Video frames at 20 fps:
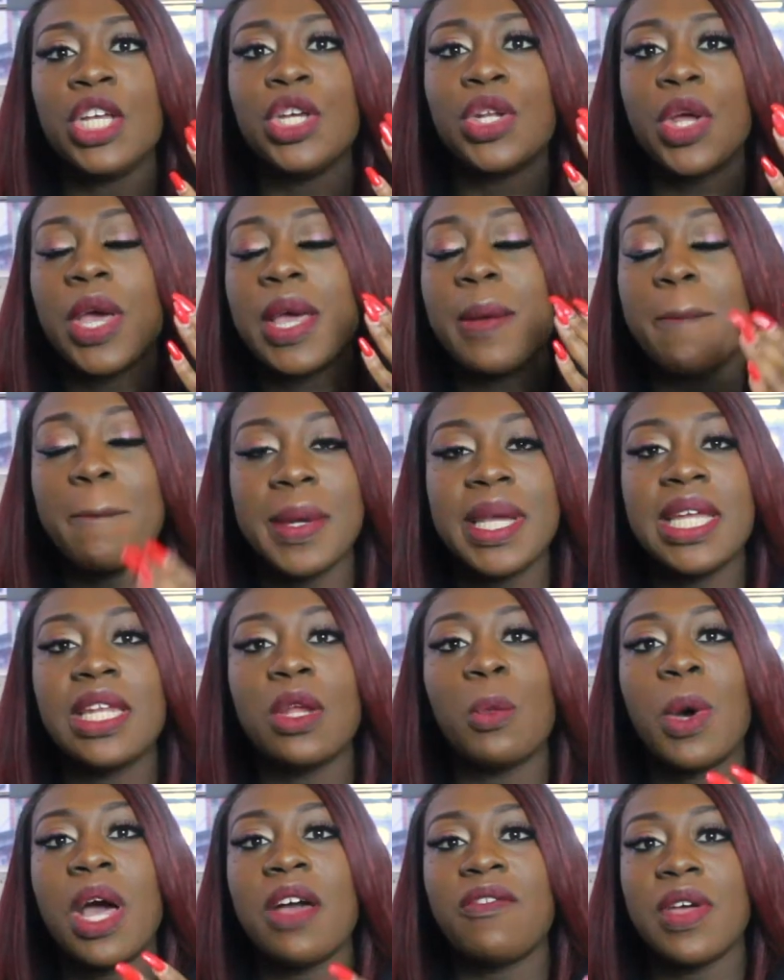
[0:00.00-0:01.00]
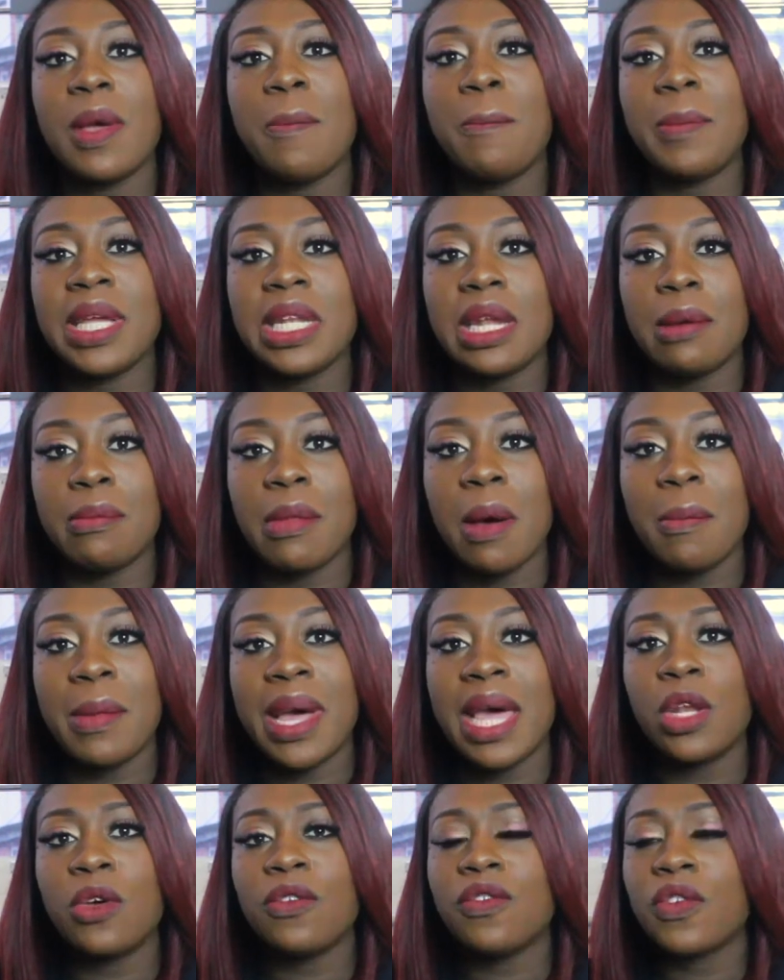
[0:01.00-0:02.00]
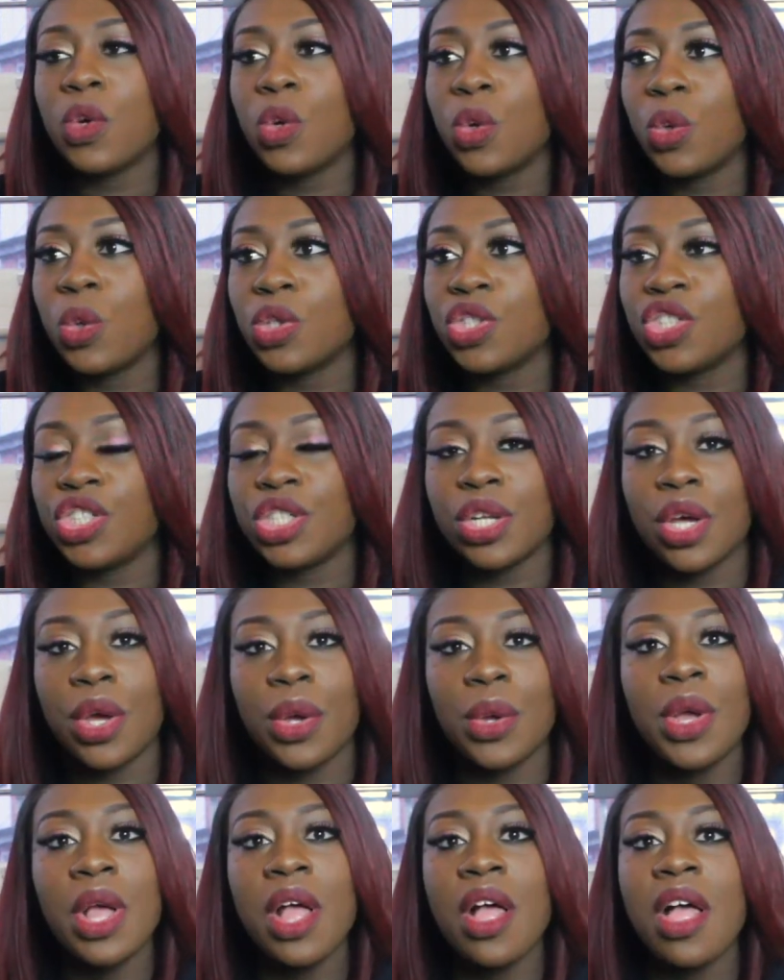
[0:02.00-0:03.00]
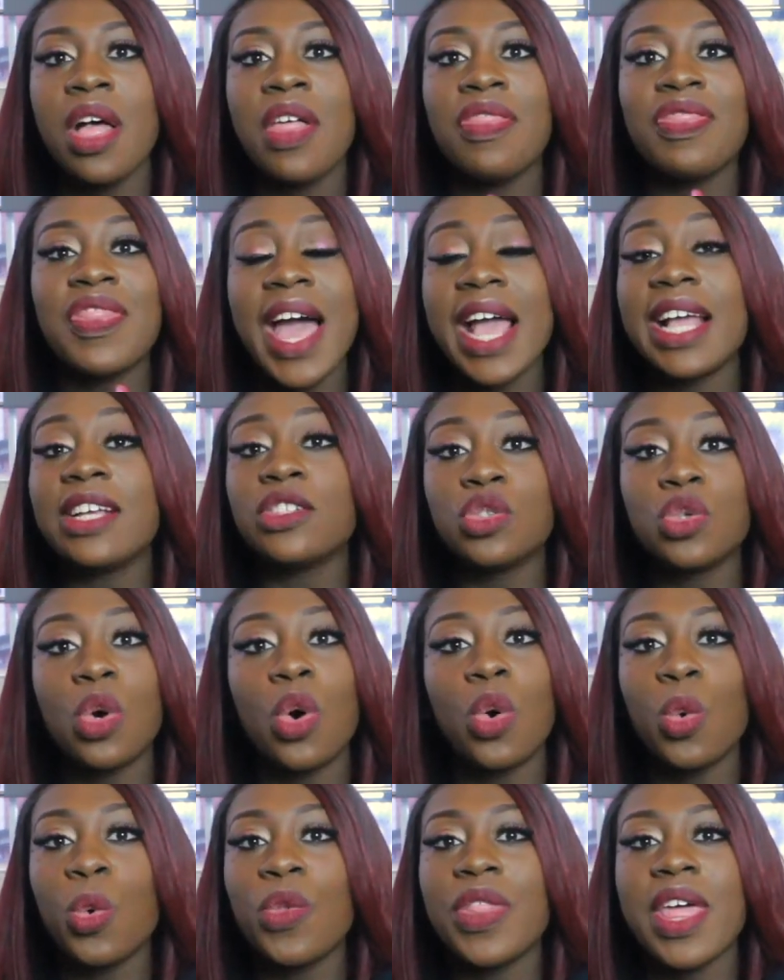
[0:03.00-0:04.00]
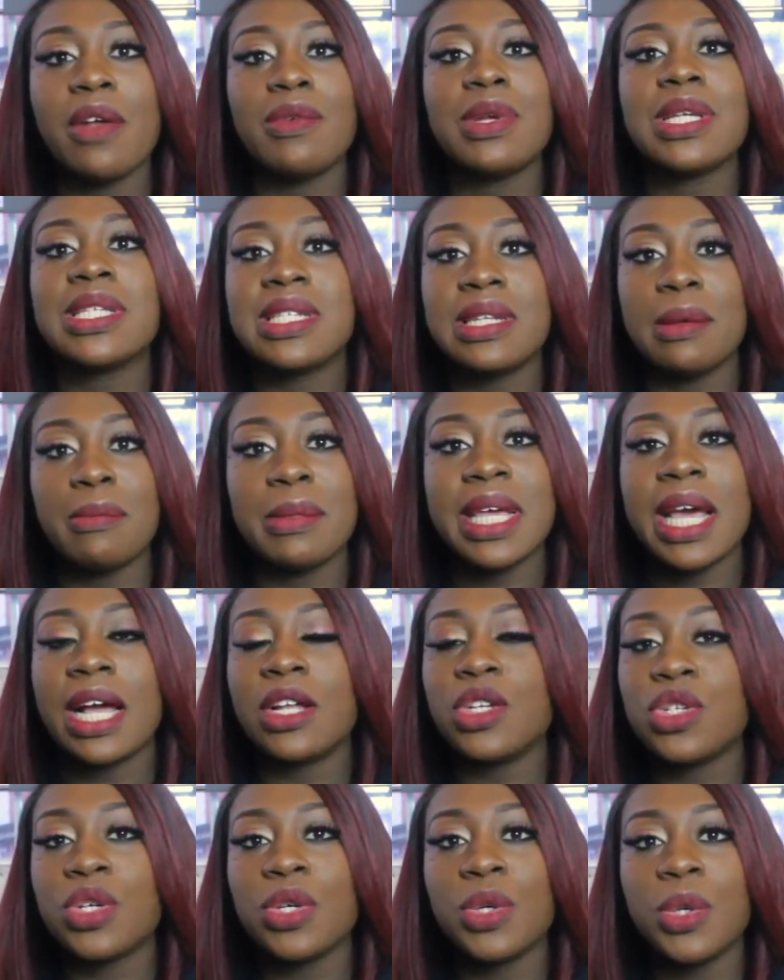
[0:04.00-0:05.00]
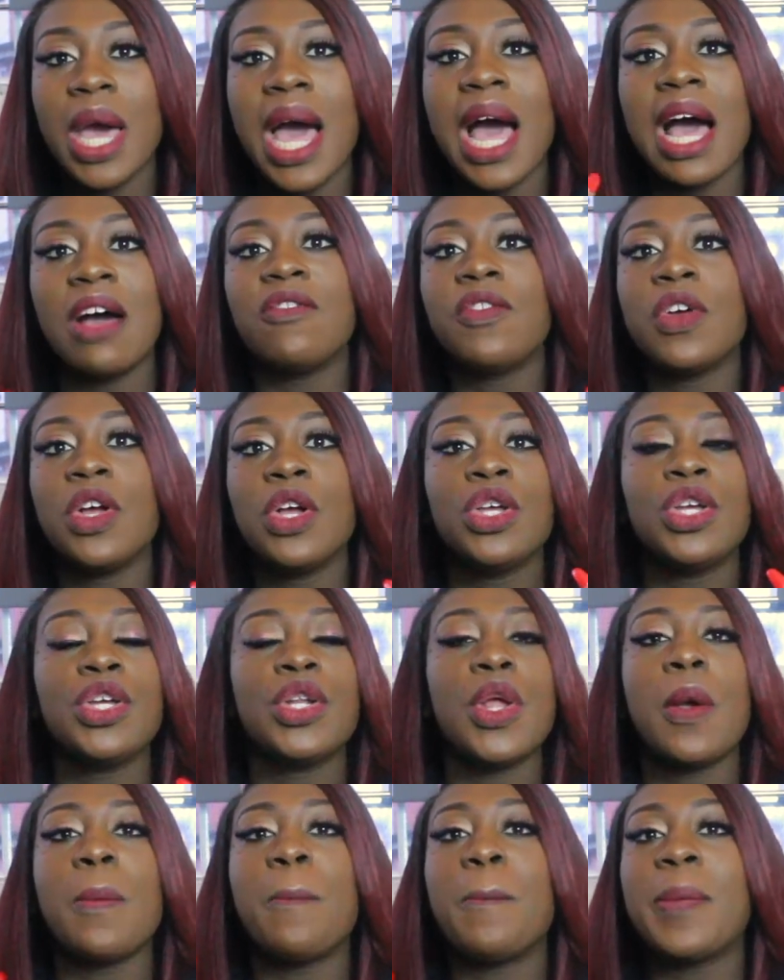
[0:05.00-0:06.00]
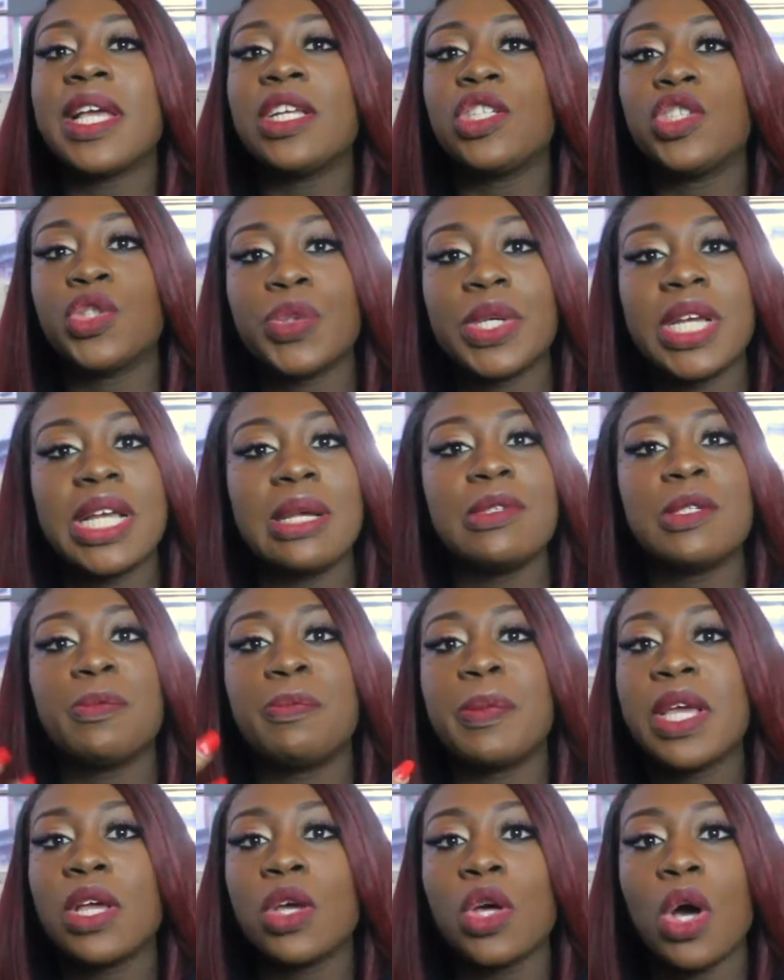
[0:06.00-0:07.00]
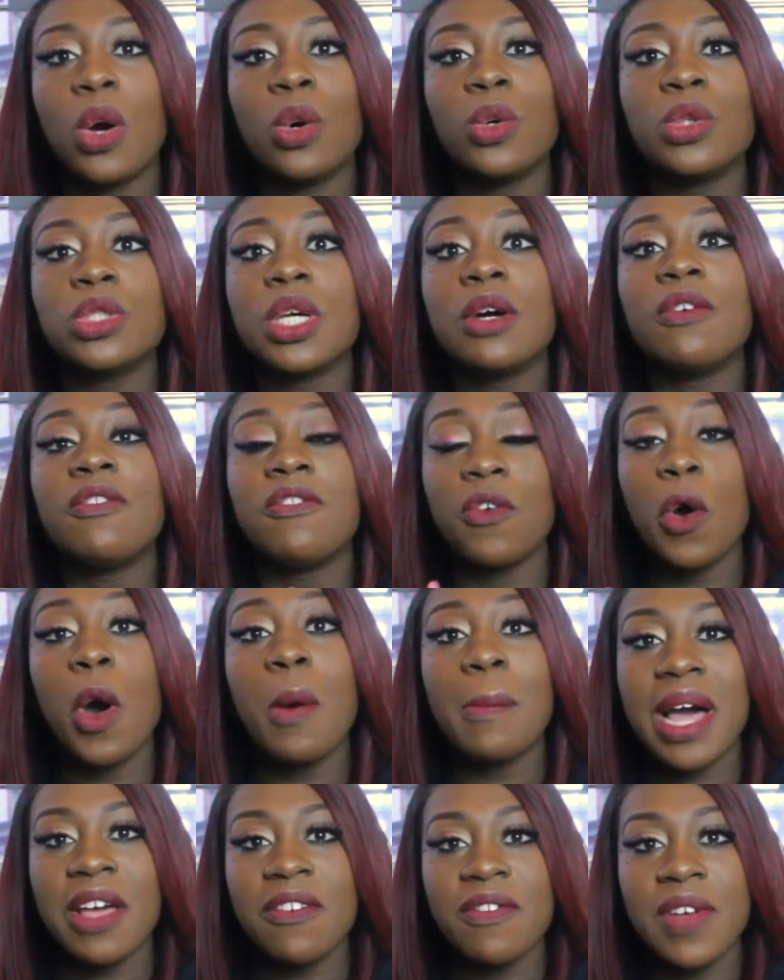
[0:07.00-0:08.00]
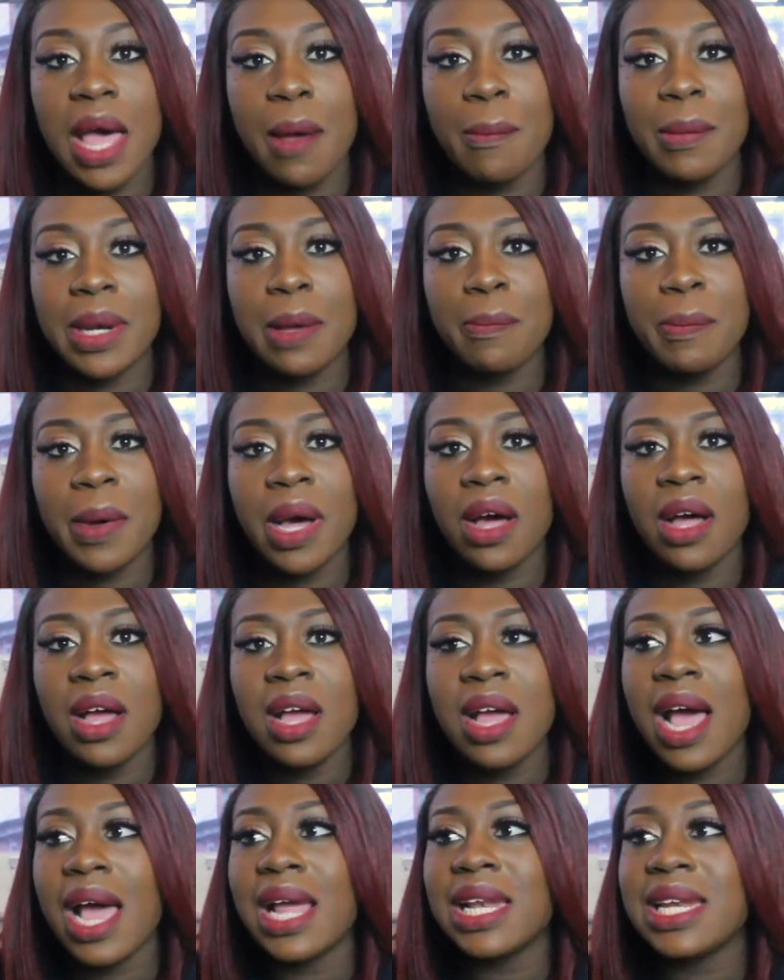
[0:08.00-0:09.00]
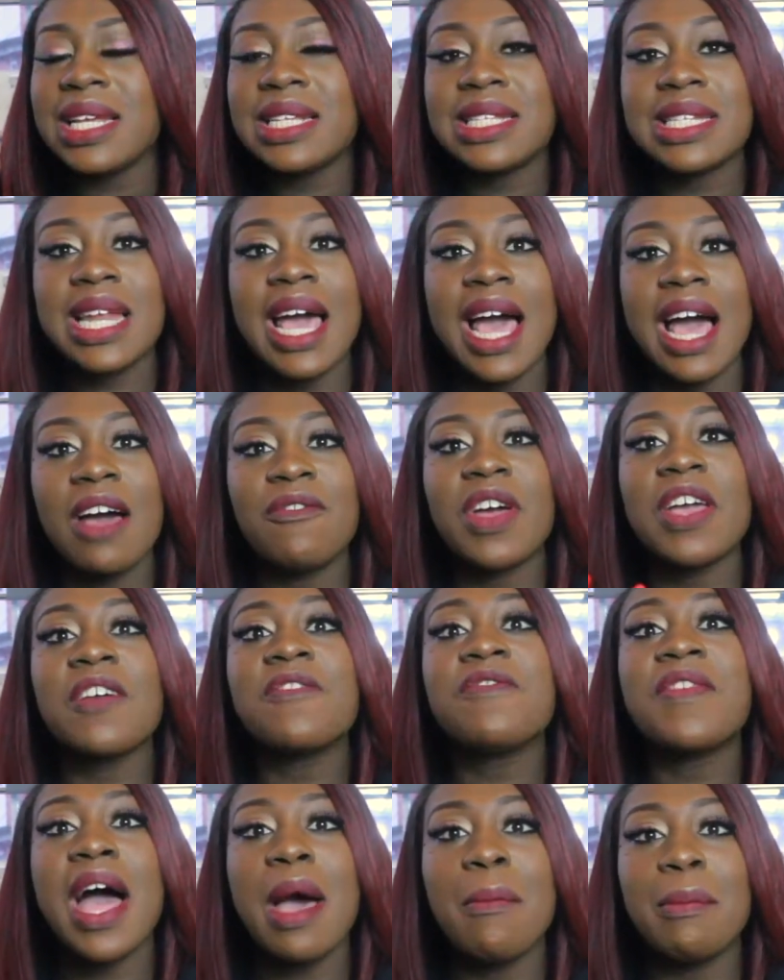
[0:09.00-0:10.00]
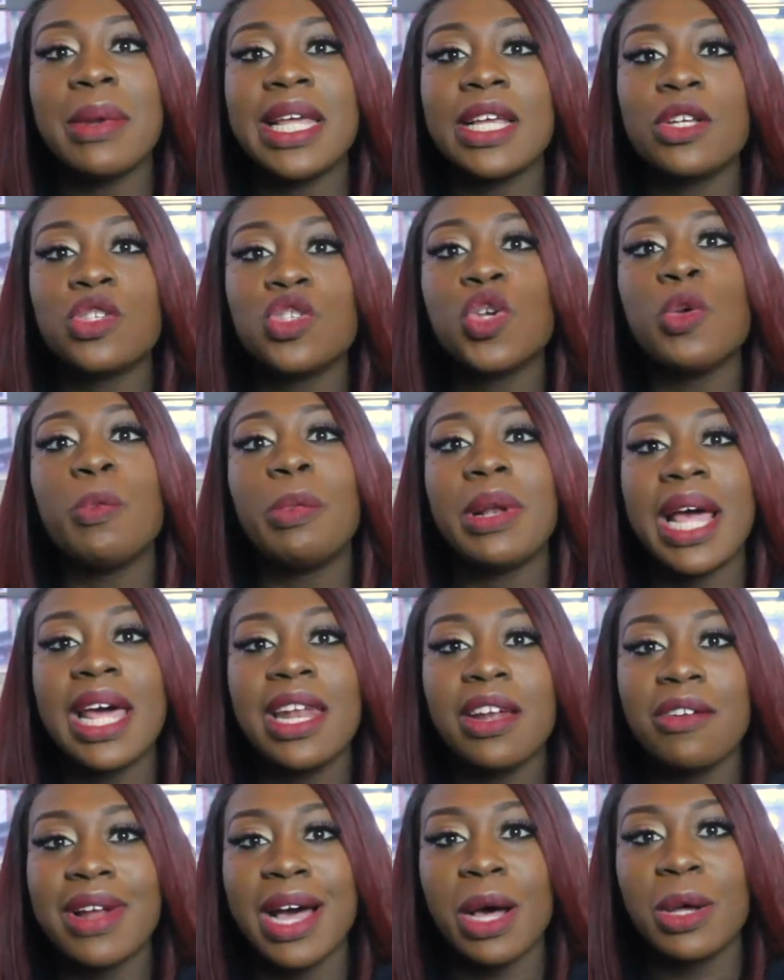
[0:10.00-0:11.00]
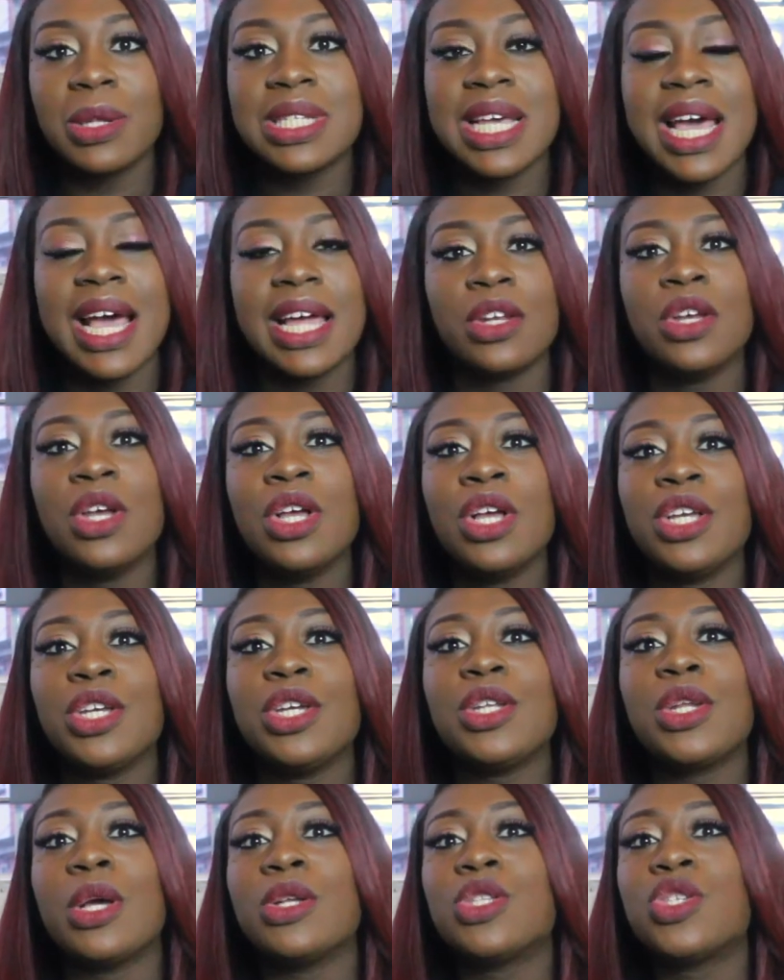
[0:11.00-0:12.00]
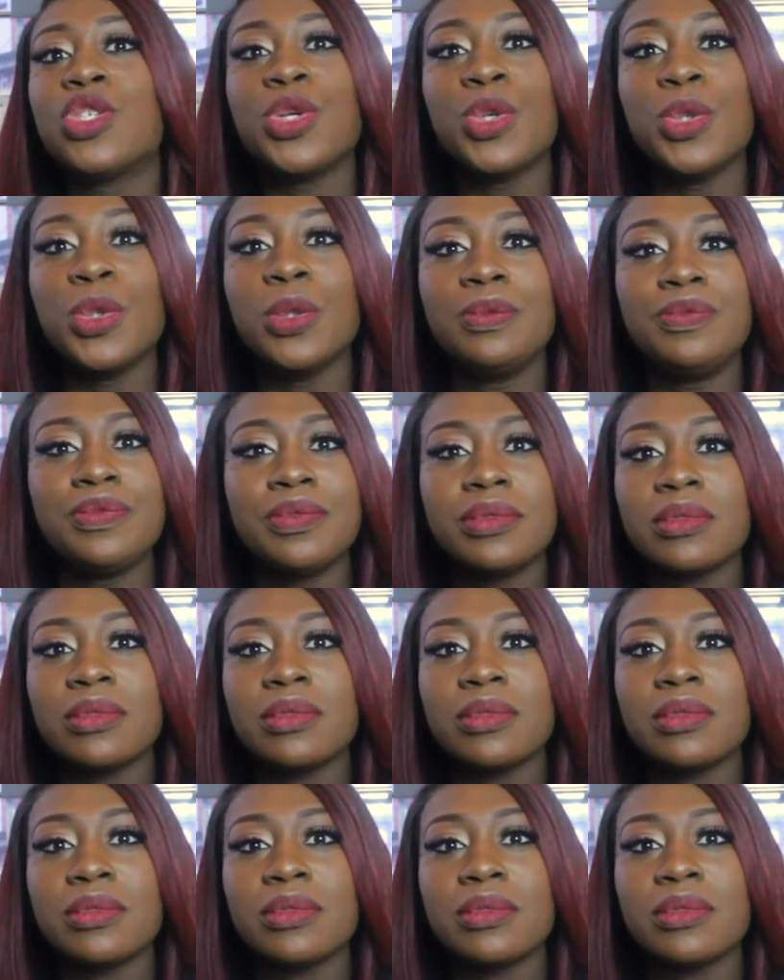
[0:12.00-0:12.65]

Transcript: you know, in being a wife and being a mum. And of course, you know, that is not all there is to me. I do have, you know, big dreams, big goals for my family, but at least I have a family to plan around and, you know, to